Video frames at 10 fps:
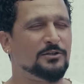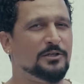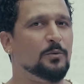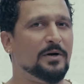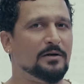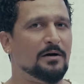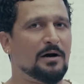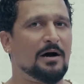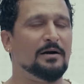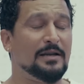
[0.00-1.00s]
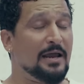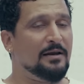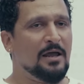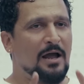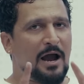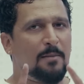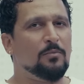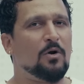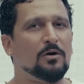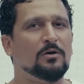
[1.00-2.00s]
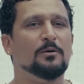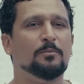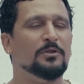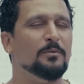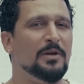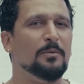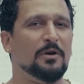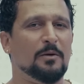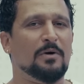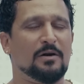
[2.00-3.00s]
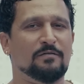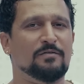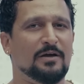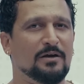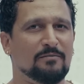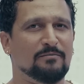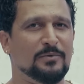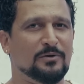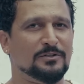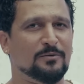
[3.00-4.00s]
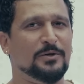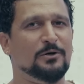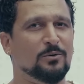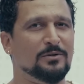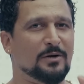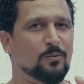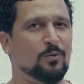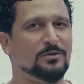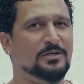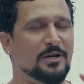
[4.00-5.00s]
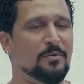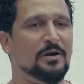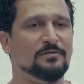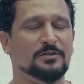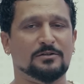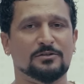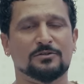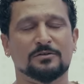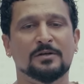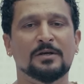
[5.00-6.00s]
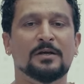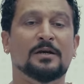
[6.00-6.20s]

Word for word: actually quite hard and i'm not going to put the blame on mrf there because i've been told that was an mrf's decision